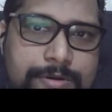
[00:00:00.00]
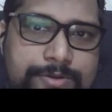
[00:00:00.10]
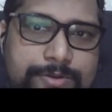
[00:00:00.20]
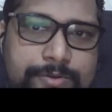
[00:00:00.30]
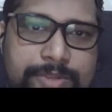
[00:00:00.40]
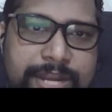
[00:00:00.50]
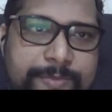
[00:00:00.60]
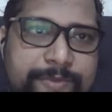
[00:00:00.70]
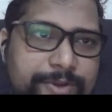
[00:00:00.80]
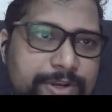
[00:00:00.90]
So let
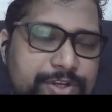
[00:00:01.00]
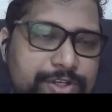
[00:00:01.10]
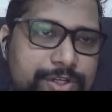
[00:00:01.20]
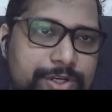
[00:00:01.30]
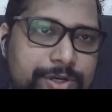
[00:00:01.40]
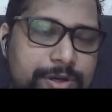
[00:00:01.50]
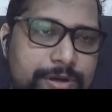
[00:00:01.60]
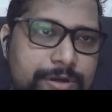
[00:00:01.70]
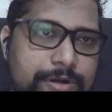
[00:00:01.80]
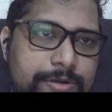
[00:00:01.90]
me finish
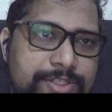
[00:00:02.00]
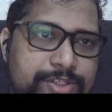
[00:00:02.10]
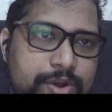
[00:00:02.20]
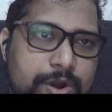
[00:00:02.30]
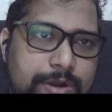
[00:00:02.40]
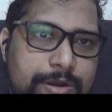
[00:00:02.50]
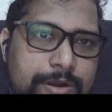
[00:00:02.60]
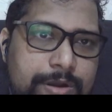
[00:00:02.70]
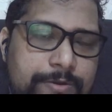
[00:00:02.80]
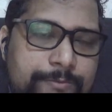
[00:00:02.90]
this talk
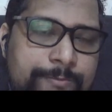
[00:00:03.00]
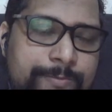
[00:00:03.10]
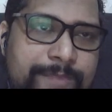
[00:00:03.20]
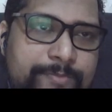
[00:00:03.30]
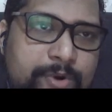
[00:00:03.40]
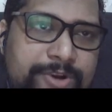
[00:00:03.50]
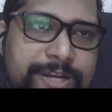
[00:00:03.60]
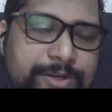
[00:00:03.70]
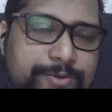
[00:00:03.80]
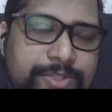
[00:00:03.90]
by
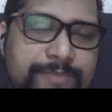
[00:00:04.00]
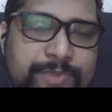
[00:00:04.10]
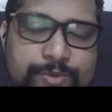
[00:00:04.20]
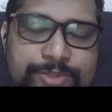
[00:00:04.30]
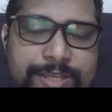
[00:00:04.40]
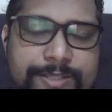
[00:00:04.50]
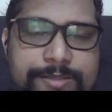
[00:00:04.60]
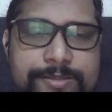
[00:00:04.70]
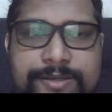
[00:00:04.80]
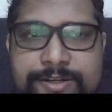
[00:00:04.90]
pointing to some use
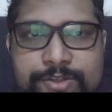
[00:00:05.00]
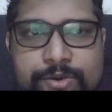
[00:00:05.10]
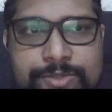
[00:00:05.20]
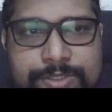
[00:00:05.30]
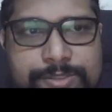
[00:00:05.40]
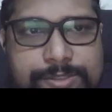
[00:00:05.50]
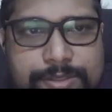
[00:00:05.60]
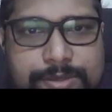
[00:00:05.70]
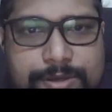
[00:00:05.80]
cases and resources.